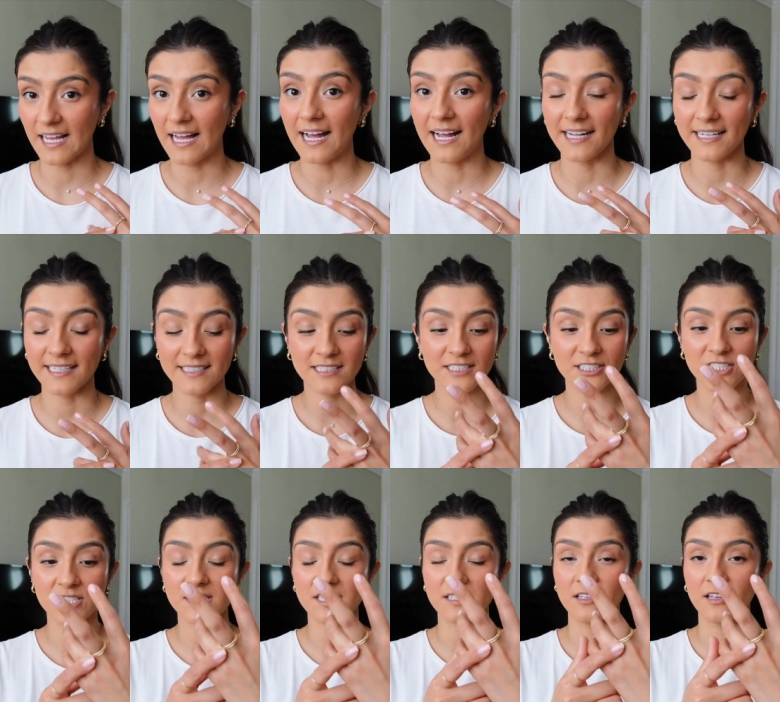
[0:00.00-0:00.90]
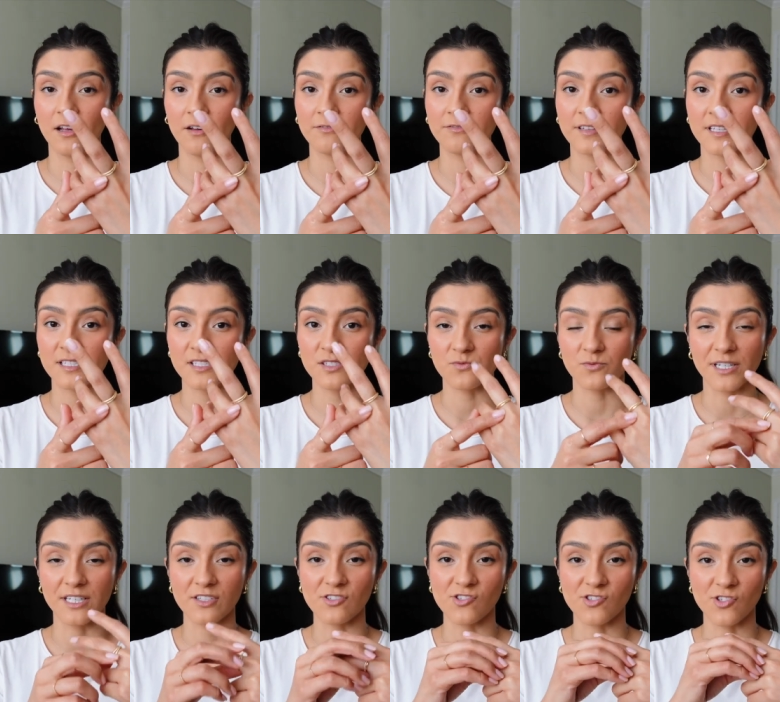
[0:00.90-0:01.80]
I just love this
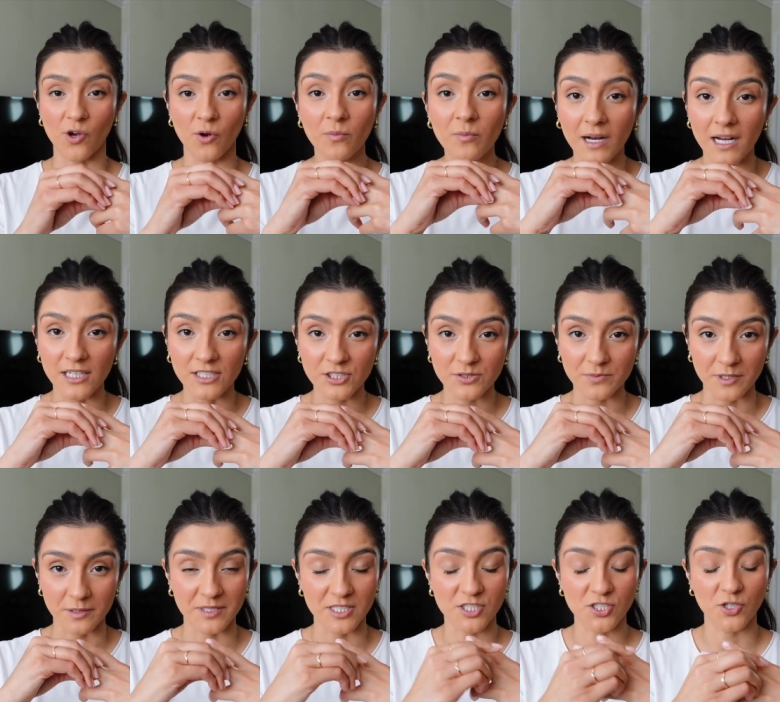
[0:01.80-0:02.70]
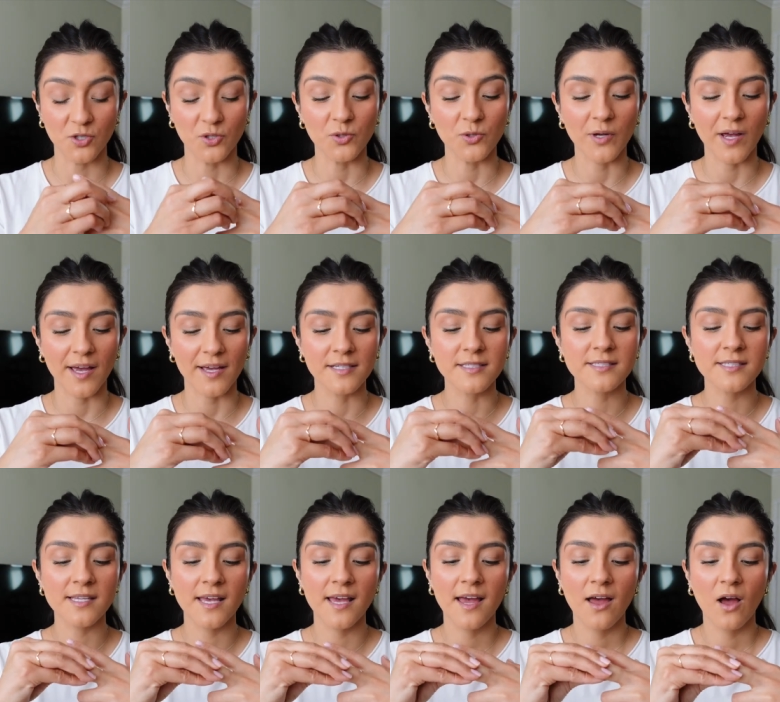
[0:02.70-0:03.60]
ring so much, but I'm gonna show you guys
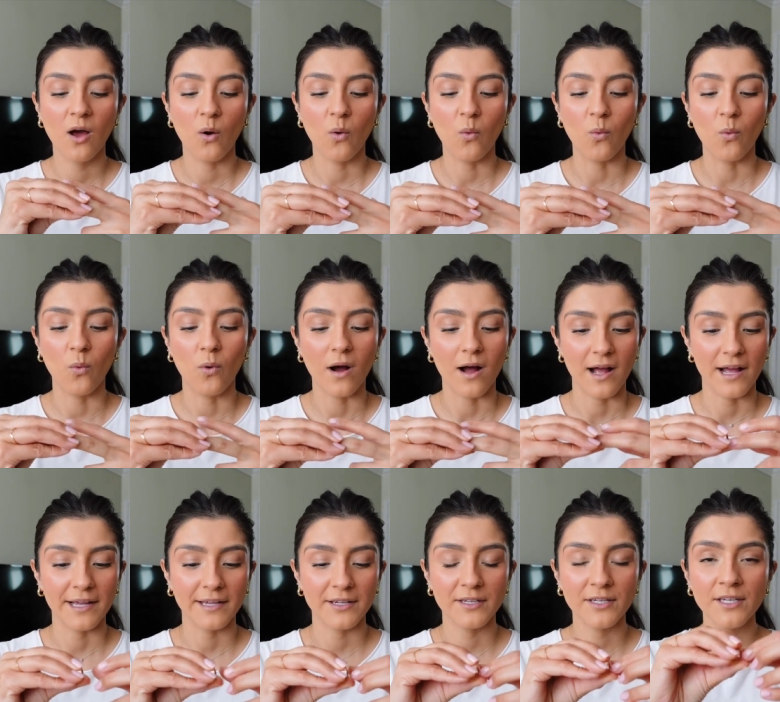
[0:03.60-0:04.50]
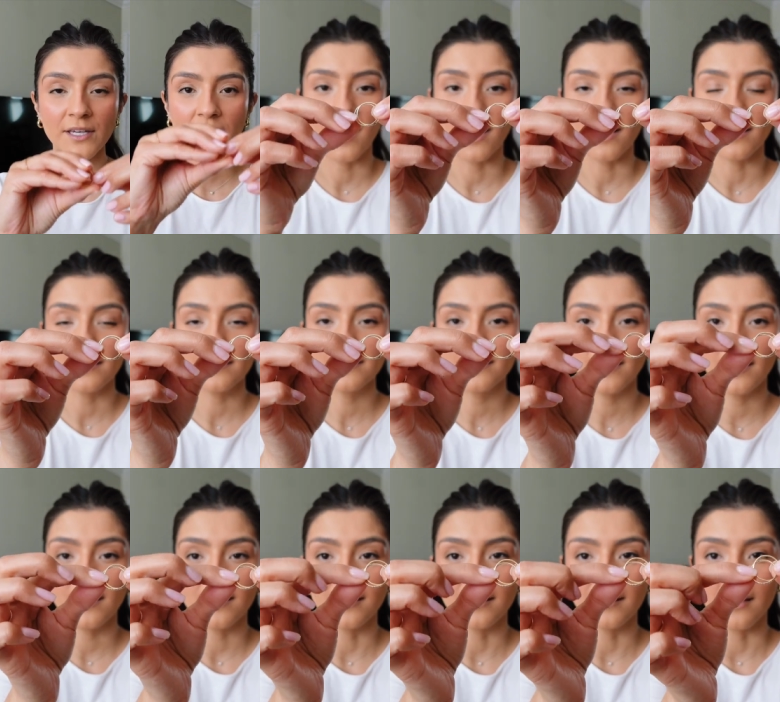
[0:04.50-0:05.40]
why. I
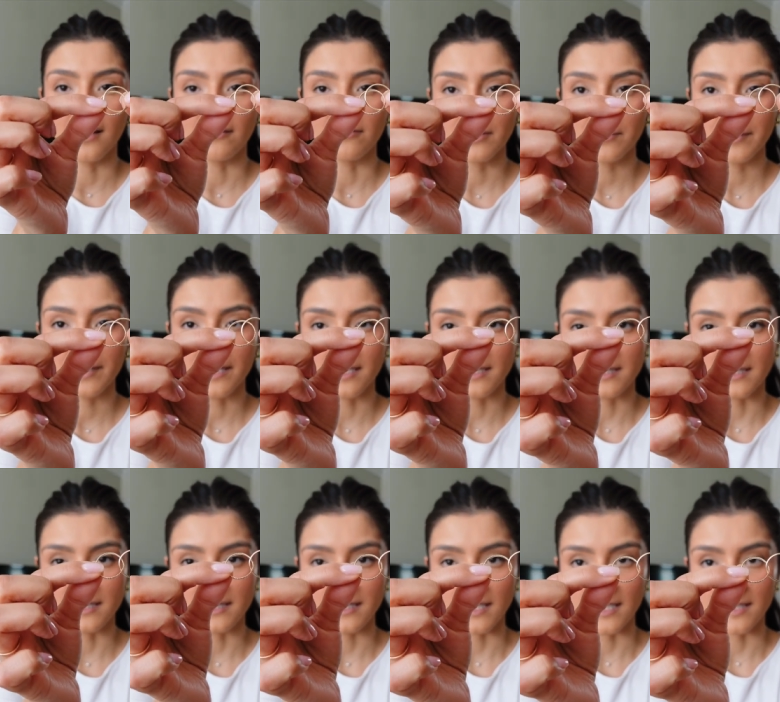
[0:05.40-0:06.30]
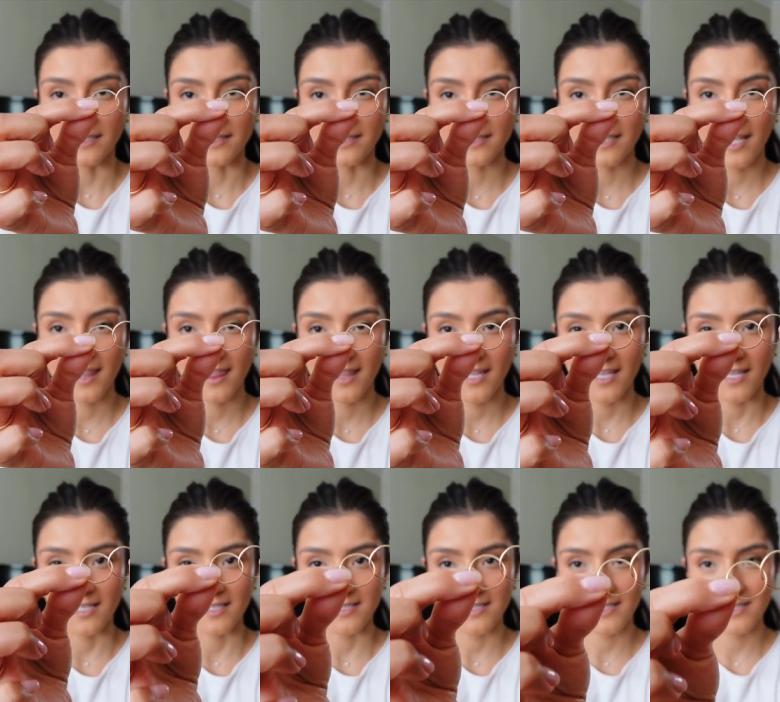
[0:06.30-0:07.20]
love it because it does
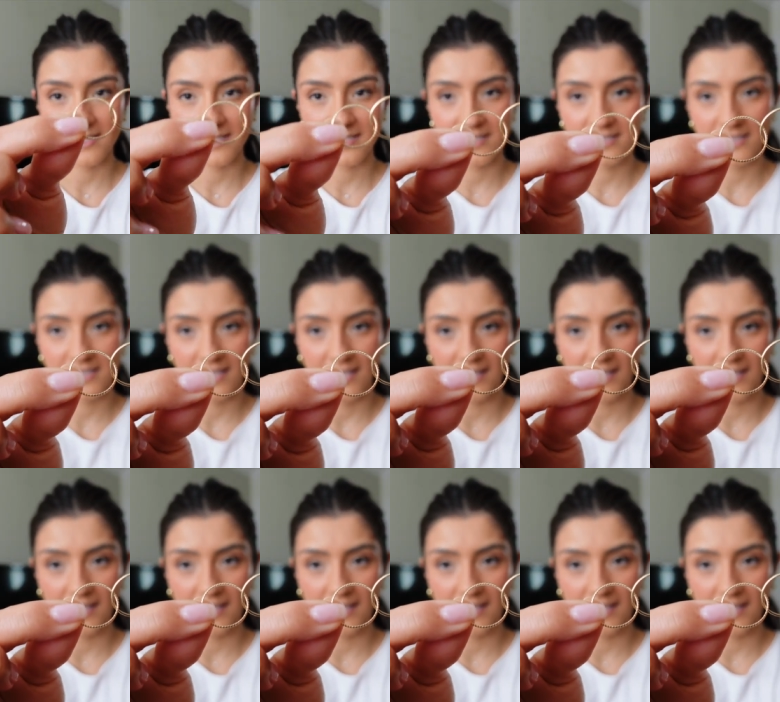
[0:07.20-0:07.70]
this.